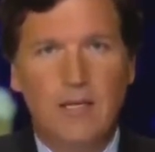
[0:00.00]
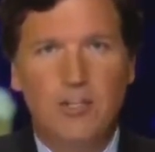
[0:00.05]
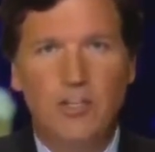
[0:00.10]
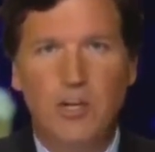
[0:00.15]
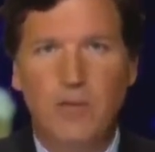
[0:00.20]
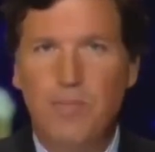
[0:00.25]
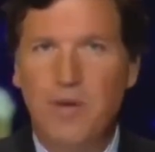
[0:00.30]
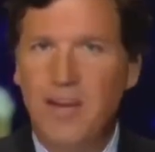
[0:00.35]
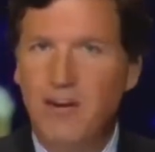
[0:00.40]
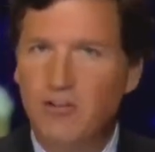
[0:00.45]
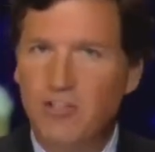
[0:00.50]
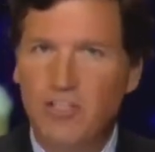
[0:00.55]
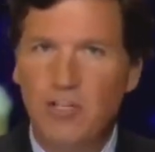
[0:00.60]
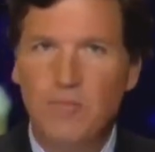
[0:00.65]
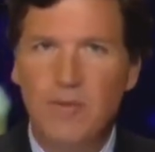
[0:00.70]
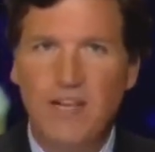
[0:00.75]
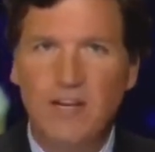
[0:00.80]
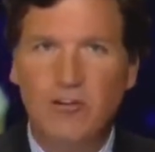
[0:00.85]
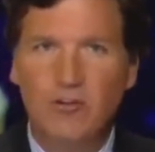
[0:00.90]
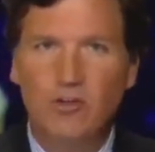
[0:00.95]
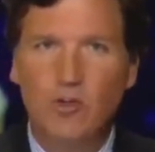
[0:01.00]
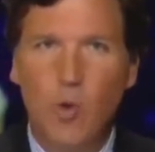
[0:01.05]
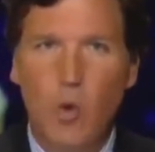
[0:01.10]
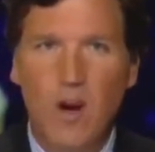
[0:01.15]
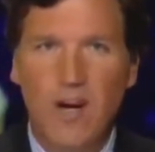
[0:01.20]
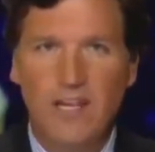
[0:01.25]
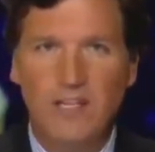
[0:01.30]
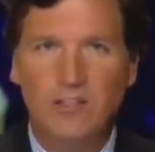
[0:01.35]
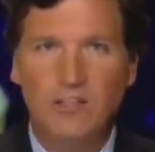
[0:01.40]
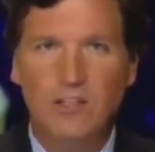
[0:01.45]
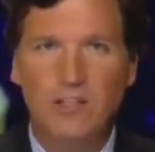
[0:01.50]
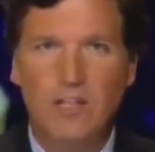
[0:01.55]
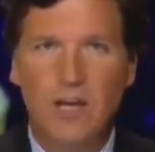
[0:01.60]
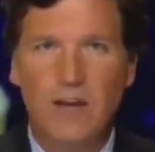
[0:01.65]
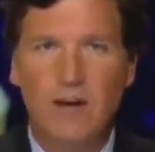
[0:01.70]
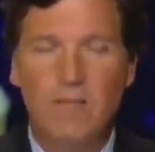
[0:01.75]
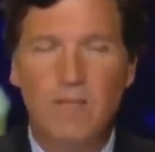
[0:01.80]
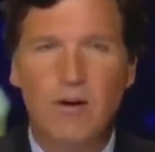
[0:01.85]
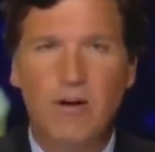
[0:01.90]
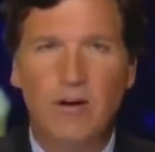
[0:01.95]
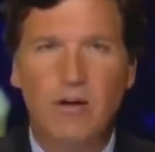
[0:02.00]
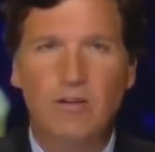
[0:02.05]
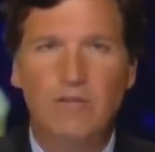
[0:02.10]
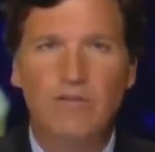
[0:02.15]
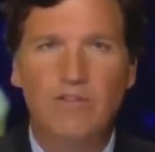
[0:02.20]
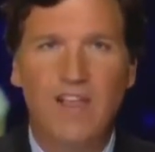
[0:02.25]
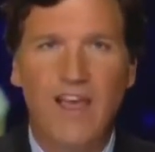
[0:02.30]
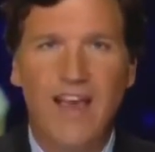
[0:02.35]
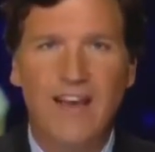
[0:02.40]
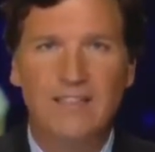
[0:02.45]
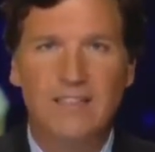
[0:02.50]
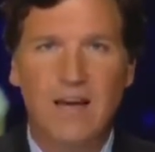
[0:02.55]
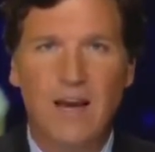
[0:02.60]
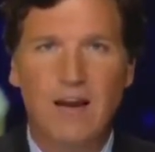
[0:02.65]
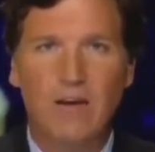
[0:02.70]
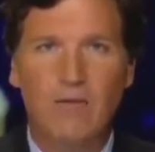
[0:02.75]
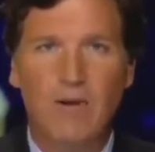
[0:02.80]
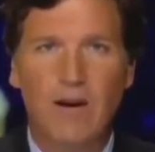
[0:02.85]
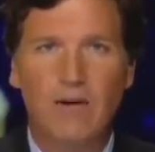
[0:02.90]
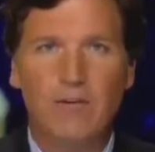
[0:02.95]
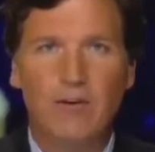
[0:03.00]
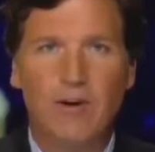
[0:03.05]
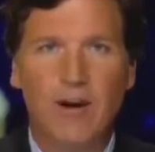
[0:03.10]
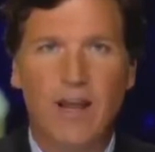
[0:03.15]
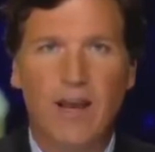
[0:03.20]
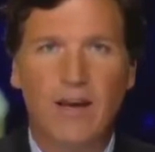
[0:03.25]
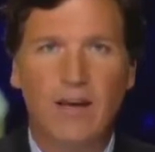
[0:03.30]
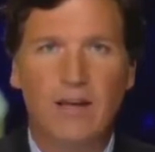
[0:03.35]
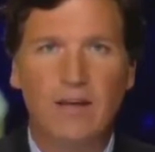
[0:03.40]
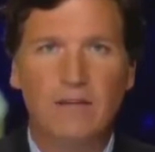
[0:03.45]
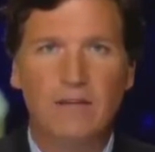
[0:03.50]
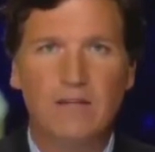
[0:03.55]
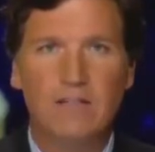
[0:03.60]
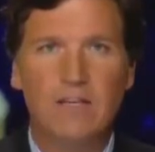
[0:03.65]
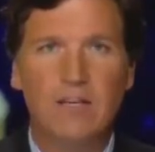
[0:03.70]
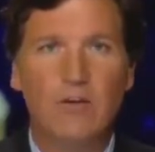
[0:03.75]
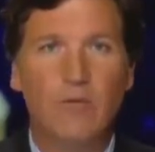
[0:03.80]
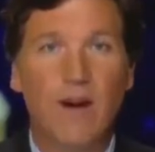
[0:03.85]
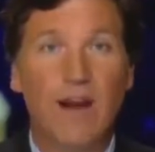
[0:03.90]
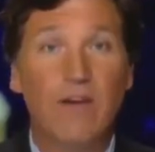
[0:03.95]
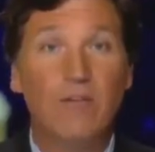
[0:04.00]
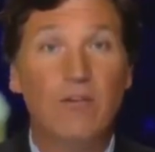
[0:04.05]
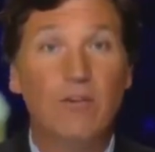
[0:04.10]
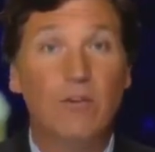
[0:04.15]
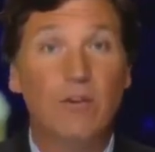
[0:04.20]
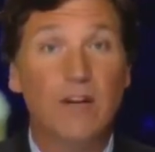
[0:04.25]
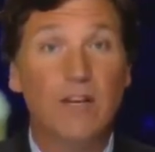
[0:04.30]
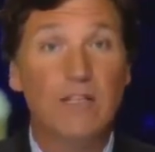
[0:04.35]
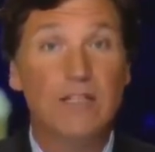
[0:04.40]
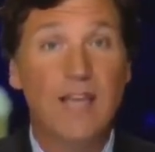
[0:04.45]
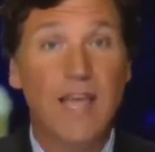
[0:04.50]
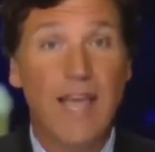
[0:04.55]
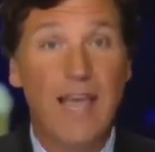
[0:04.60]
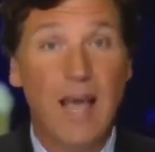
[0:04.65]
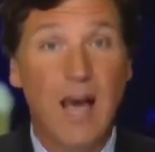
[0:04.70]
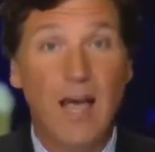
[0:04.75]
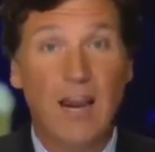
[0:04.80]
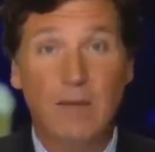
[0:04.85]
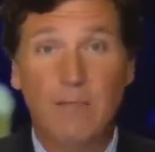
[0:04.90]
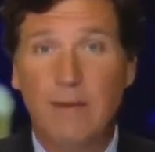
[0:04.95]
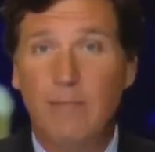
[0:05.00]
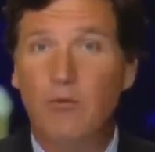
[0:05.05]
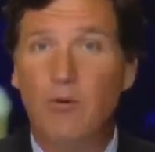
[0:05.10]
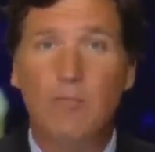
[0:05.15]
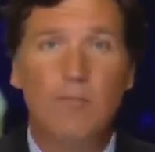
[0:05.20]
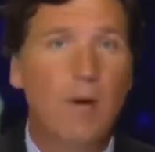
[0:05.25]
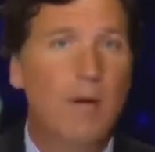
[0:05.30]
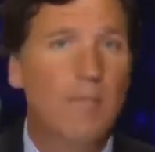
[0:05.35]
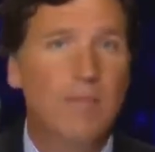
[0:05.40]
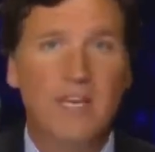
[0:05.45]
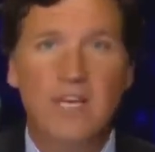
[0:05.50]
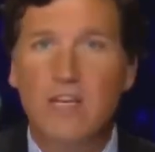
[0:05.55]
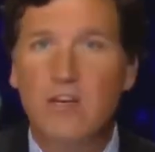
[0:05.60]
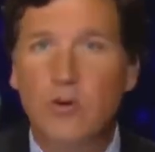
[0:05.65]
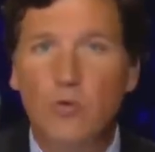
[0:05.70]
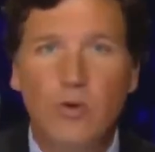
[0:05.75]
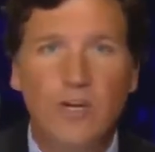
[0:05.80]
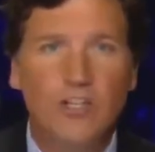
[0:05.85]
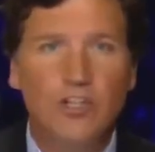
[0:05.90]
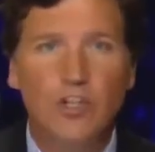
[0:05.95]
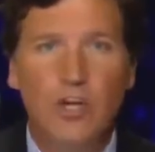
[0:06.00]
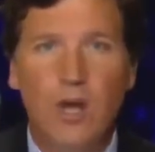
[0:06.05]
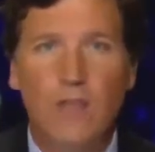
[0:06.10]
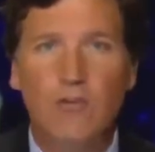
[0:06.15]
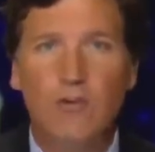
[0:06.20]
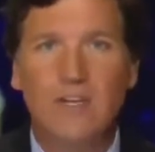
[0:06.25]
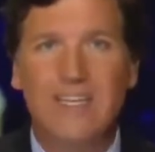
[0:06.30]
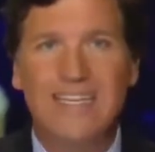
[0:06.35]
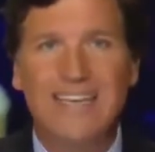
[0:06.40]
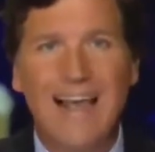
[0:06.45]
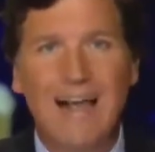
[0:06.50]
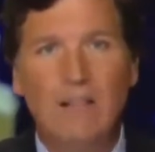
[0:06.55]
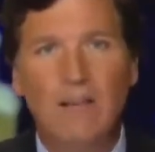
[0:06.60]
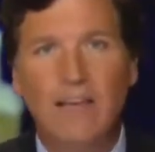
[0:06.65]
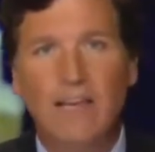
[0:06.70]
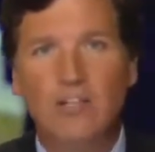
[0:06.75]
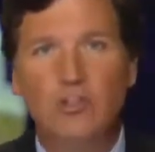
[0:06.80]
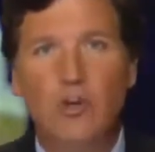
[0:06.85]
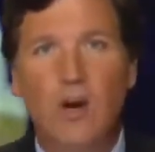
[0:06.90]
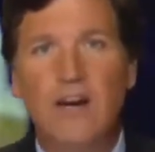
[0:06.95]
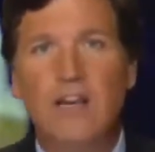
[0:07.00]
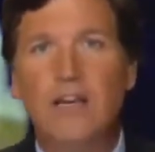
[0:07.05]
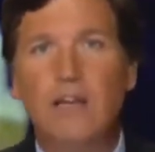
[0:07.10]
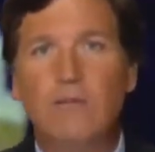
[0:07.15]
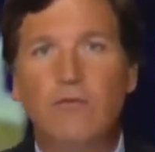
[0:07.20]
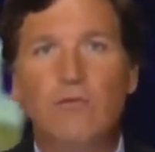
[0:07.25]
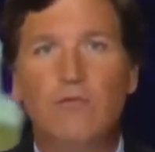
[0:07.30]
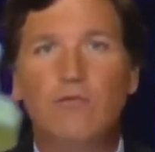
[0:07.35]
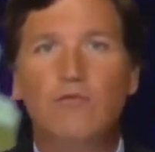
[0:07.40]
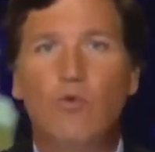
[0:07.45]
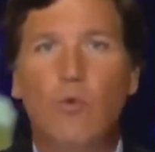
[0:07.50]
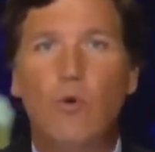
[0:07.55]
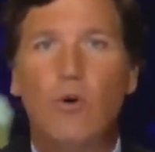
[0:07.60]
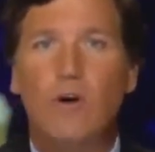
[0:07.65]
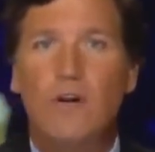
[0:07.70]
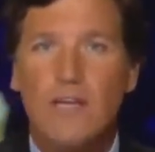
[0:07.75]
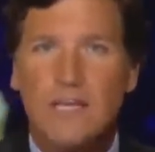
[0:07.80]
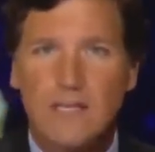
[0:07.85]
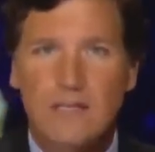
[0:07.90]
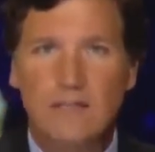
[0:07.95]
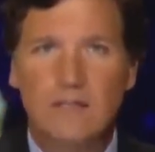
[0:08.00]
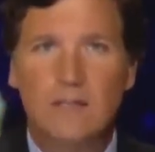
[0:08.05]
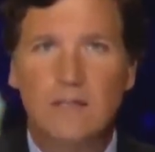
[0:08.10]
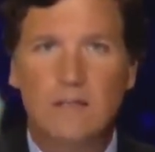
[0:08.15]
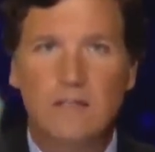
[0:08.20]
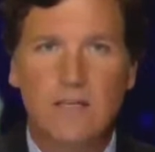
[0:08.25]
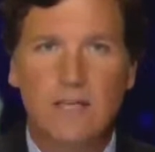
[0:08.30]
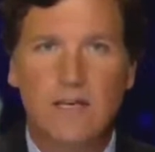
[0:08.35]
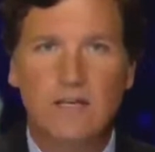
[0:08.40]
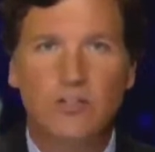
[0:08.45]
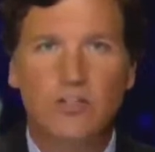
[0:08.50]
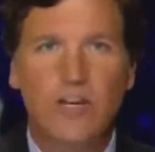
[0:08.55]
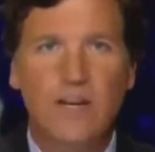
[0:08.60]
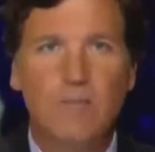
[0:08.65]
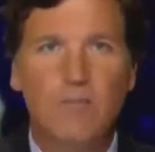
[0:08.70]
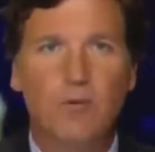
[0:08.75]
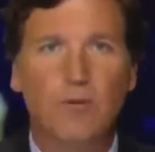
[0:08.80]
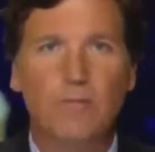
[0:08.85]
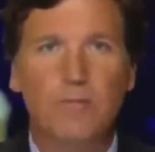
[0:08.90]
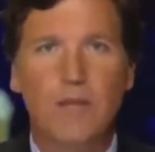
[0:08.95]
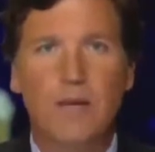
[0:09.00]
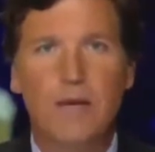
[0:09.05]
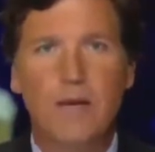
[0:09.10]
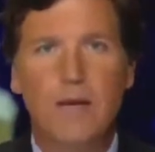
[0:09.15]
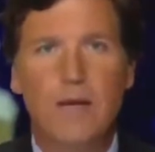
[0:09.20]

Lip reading: She appears to be in her 20s. She's got an American flag tied around her neck. The scene around her is chaotic. People are bumping into each other, yelling, trying to get through the door into the Senate chamber.